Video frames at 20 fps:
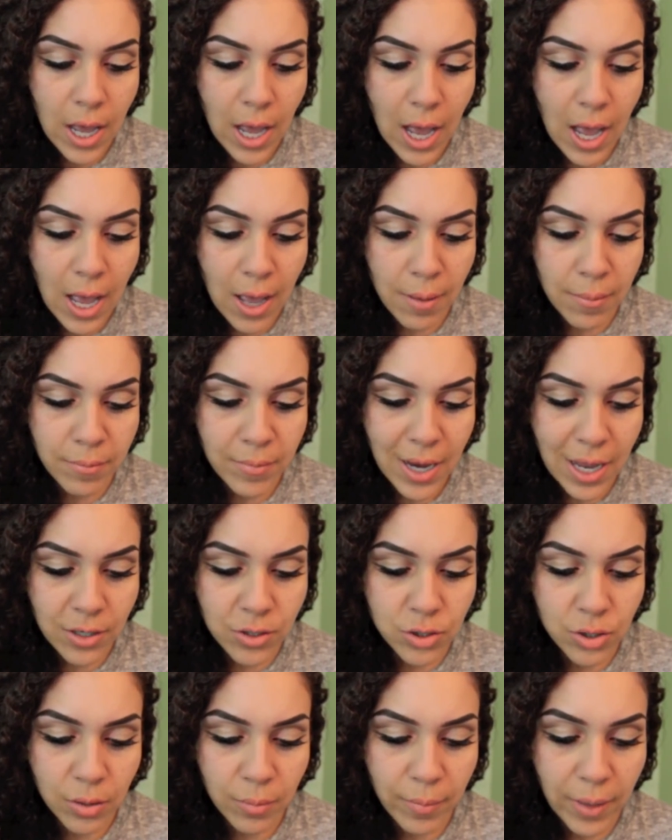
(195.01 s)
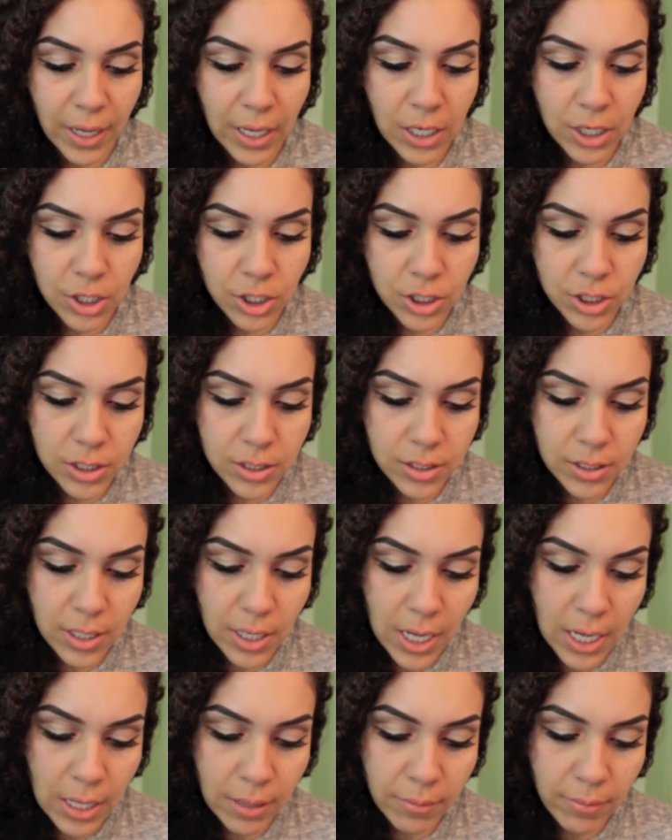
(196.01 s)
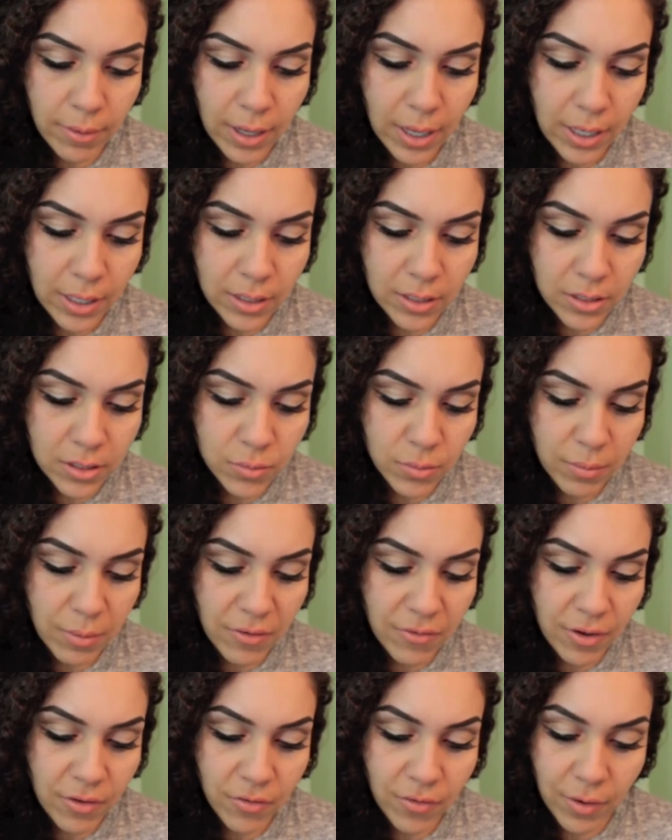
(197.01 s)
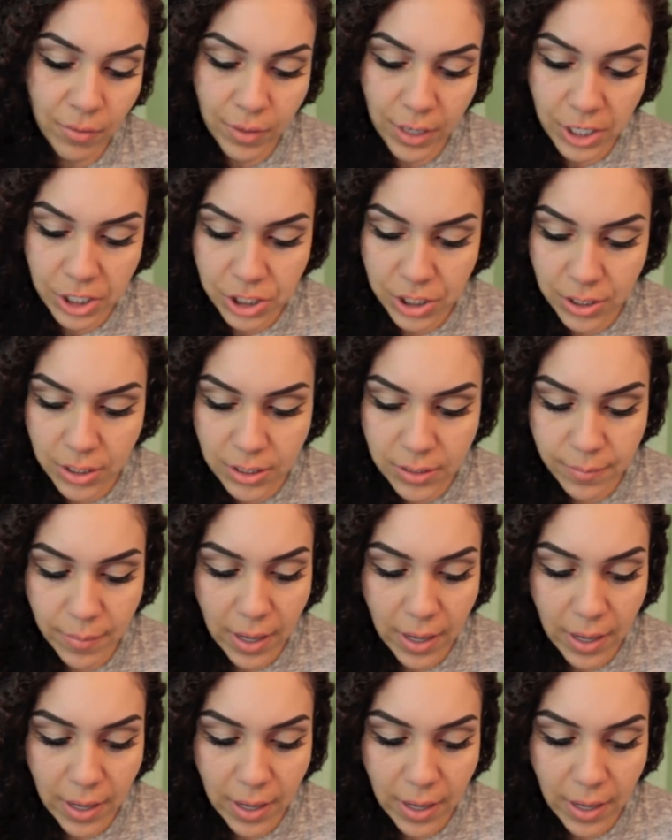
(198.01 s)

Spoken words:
Natural Beige is the name, and it's one of my favorite foundations,